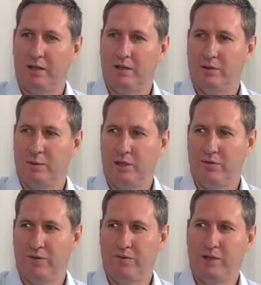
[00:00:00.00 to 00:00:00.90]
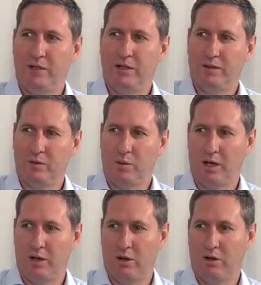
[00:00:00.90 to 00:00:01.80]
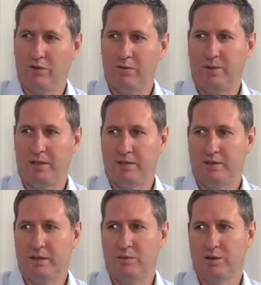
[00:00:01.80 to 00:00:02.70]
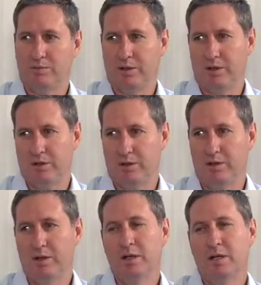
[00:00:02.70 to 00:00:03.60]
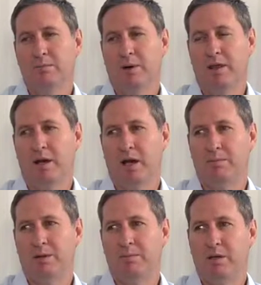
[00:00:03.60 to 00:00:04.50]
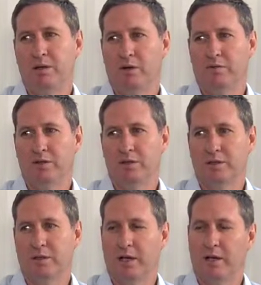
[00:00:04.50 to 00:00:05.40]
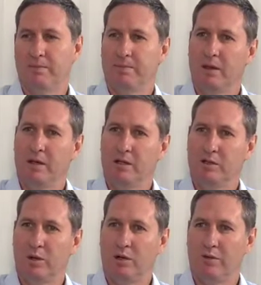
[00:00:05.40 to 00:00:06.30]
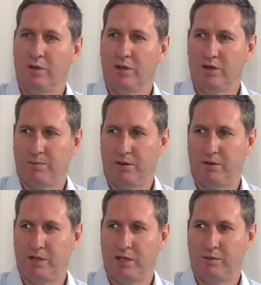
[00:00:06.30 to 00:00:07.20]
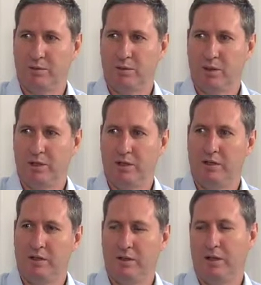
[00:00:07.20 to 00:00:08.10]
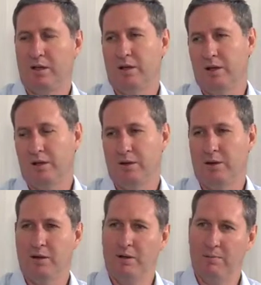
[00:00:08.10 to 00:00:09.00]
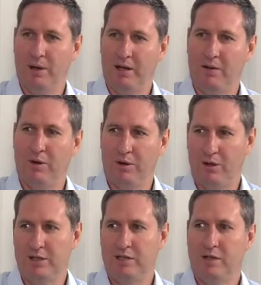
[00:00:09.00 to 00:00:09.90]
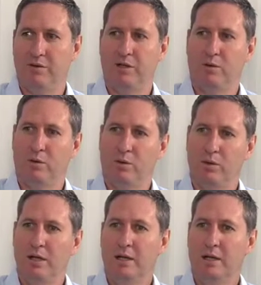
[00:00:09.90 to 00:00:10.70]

In 2015, quite a lot of capacity was procured by the IPP office. Um, 12 of those projects were wind. Uh, the, the, the there were 37 in all.